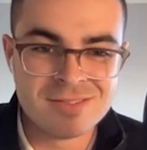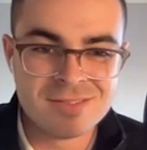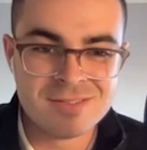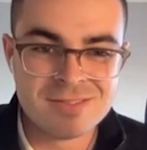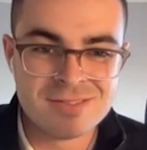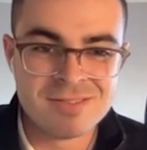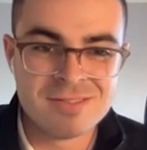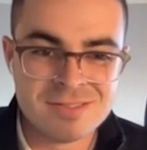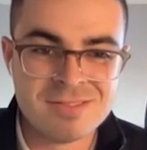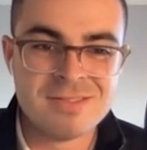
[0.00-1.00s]

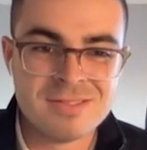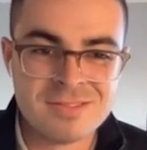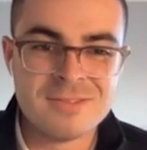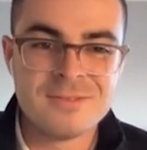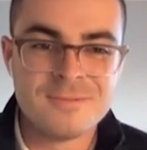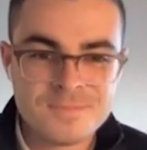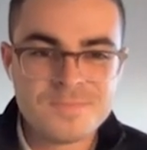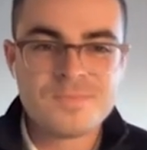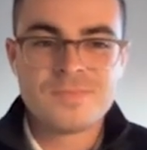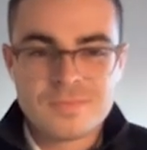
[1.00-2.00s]

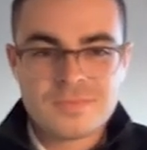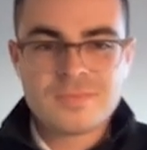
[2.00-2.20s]
No words are spoken by the person on screen.